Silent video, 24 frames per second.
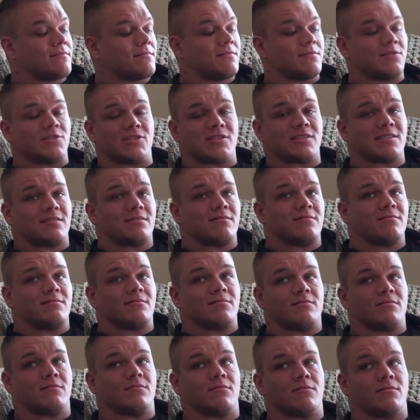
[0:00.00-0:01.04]
just
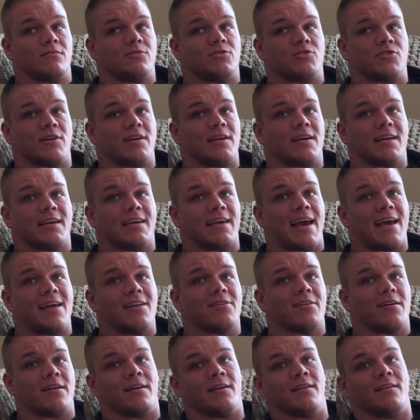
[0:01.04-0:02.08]
drink a
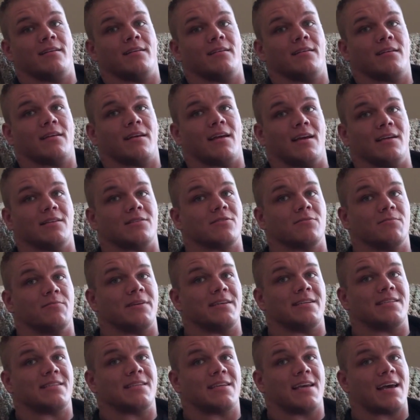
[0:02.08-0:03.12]
Gatorade and some
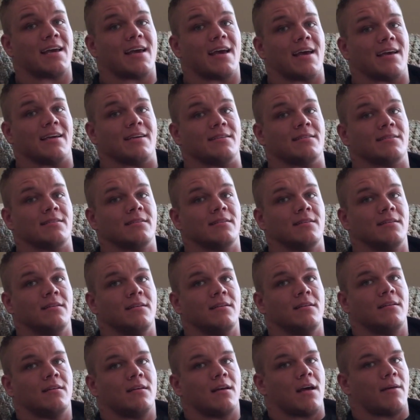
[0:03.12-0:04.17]
BCAAs.
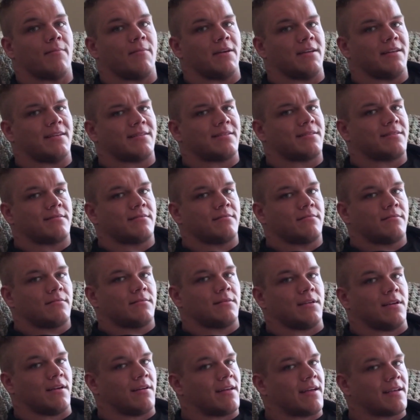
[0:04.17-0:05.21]
It's,
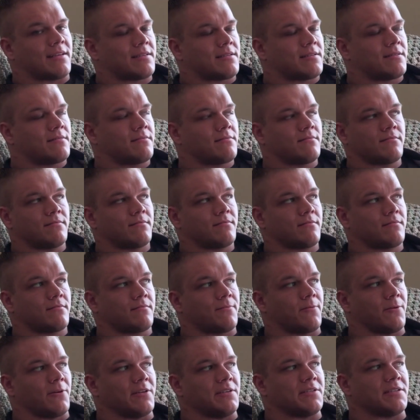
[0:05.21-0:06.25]
that's
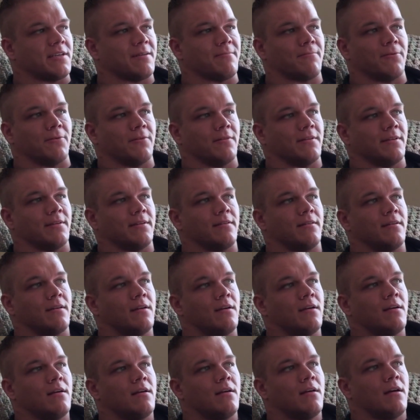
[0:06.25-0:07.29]
pretty simple, and
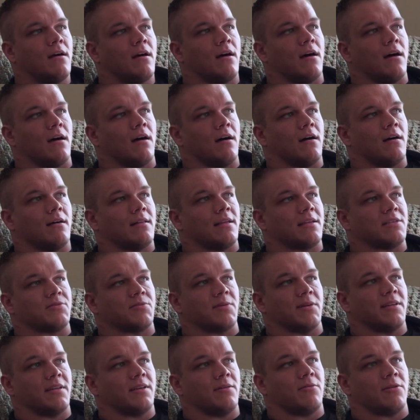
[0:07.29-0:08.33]
that's
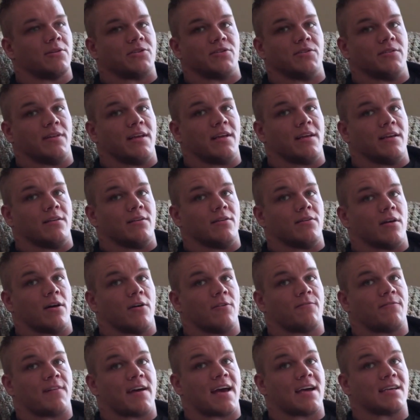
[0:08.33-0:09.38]
really what you need.
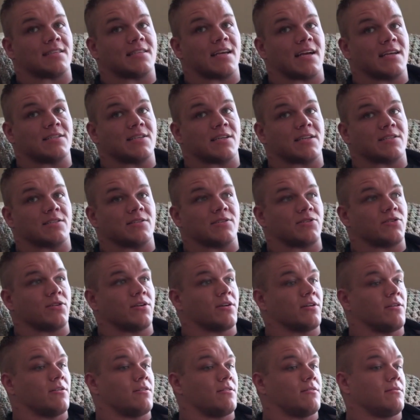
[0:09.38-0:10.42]
Fast digesting
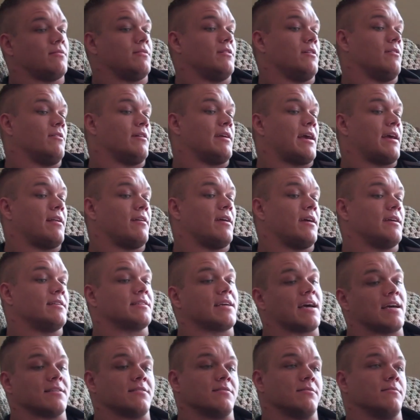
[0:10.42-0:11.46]
sugar. Gatorade's
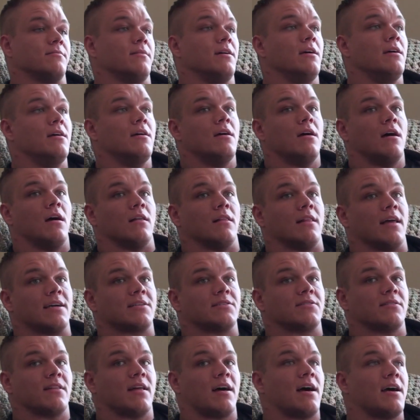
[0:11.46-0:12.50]
got some
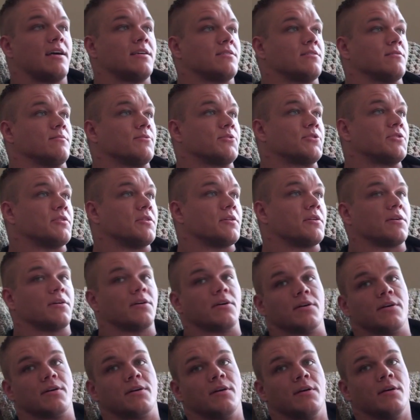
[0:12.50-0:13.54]
electrolytes, some
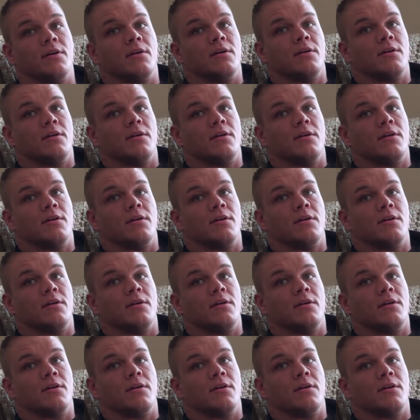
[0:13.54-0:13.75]
sugar,